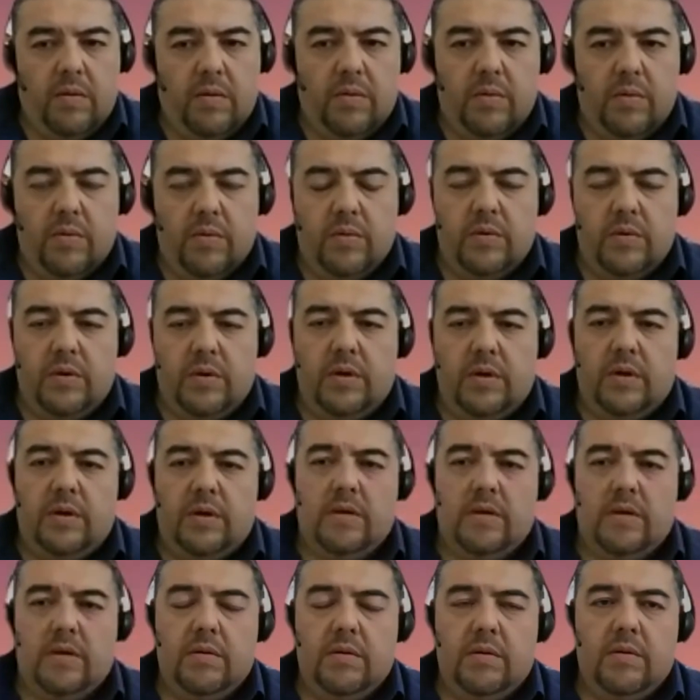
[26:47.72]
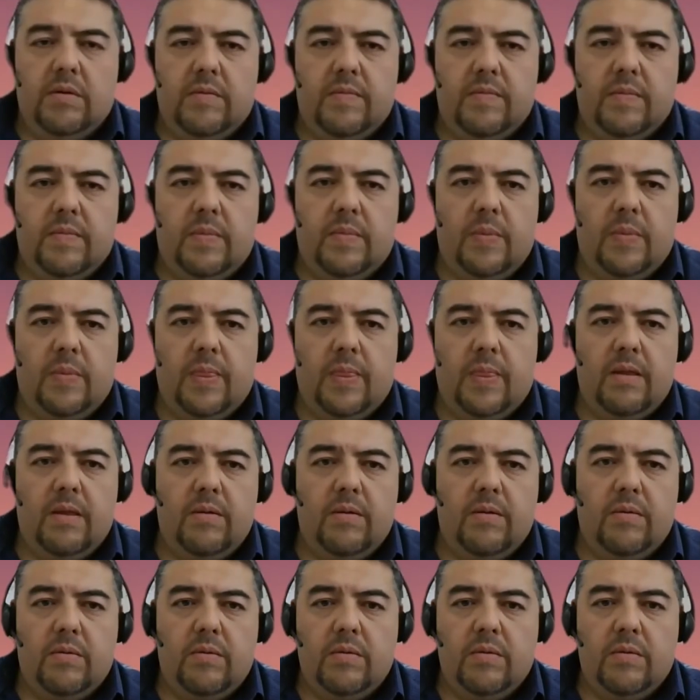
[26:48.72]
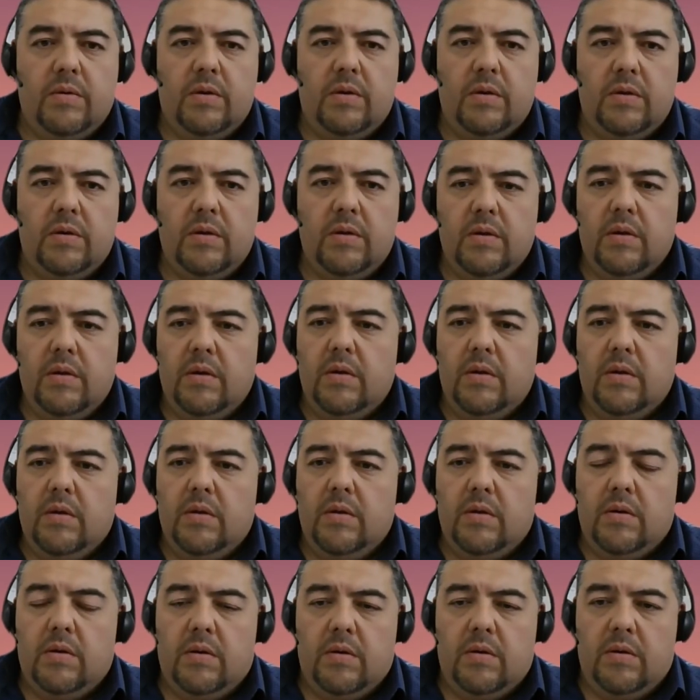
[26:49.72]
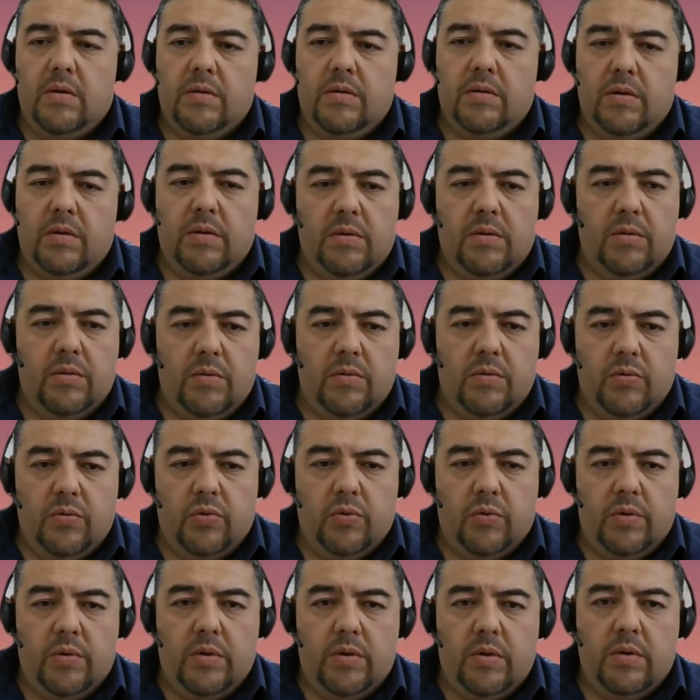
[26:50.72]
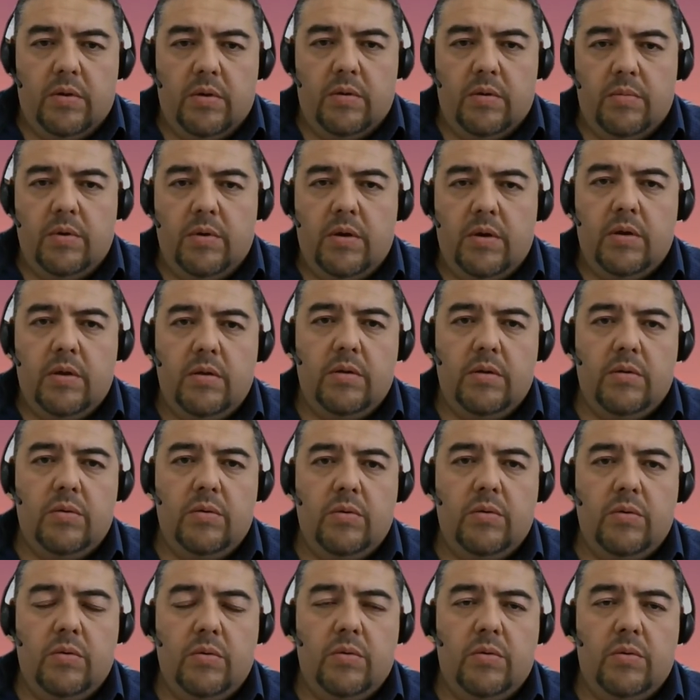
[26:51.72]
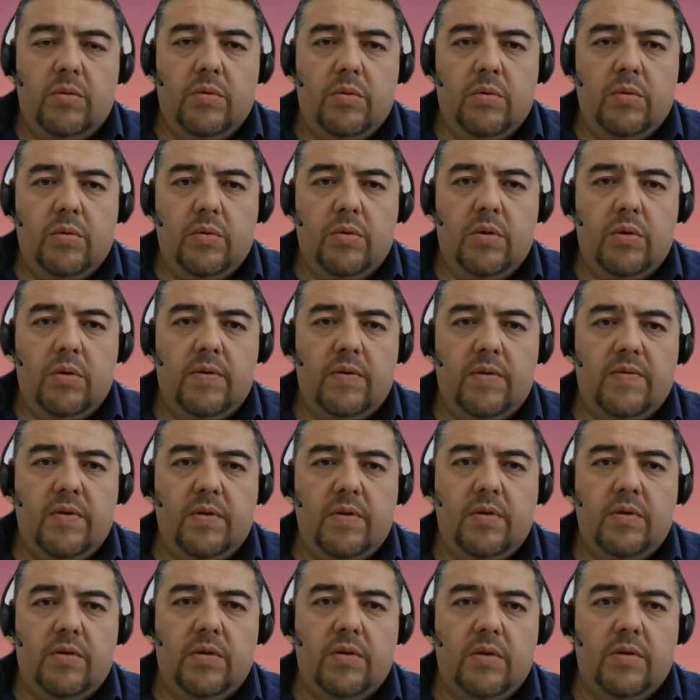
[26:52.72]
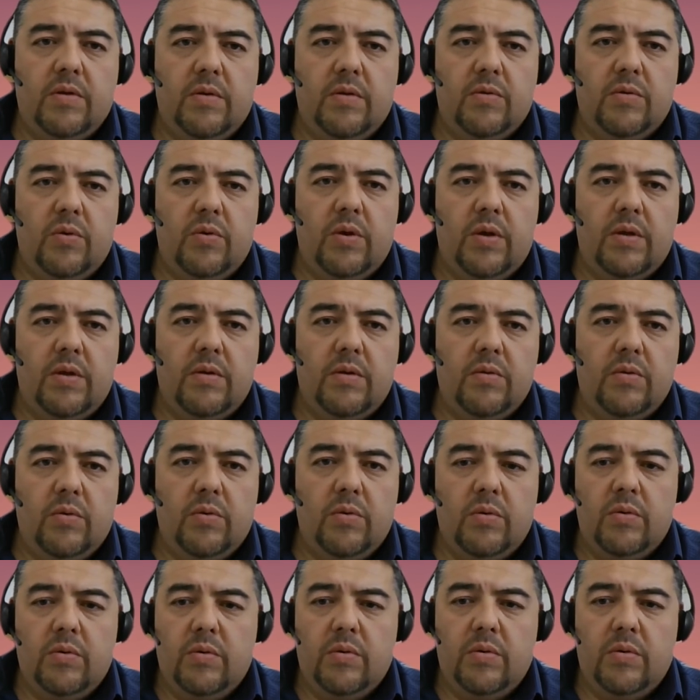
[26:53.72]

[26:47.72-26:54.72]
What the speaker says: Okay. Okay. Thank you, Roxana. Michaela, do you have anything to add, or